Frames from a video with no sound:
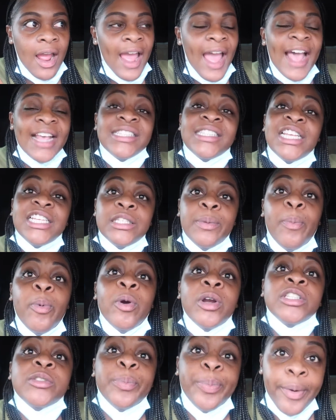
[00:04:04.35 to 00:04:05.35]
I said
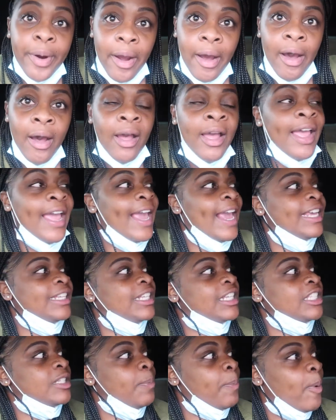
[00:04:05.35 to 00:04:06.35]
sports bra. It's
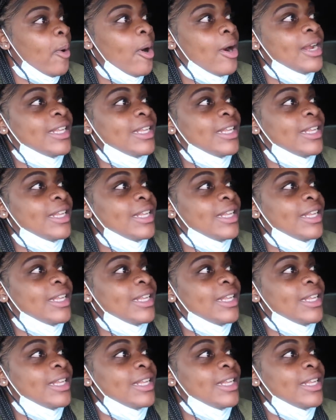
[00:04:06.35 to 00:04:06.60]
yes, a sports.